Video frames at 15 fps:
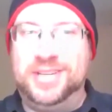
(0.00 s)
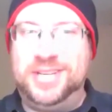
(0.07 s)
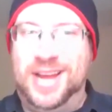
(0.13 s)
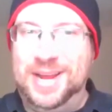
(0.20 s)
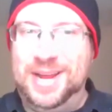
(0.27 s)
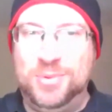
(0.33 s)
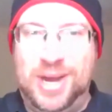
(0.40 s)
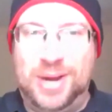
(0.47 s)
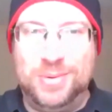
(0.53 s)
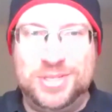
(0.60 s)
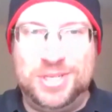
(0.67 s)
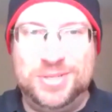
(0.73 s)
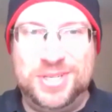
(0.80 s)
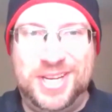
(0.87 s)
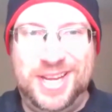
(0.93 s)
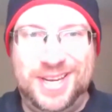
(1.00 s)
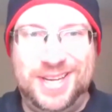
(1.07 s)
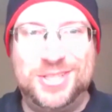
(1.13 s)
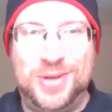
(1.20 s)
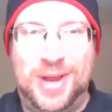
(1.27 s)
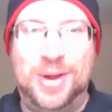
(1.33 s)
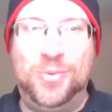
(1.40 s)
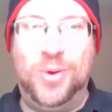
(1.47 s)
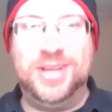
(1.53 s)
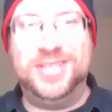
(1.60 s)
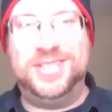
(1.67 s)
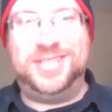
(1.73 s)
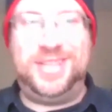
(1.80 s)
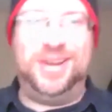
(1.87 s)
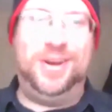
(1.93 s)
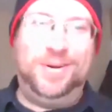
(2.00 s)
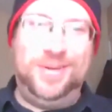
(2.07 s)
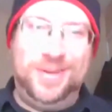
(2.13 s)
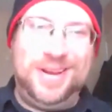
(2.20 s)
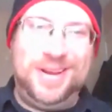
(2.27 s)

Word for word: the time when I was using it. So I was, you know,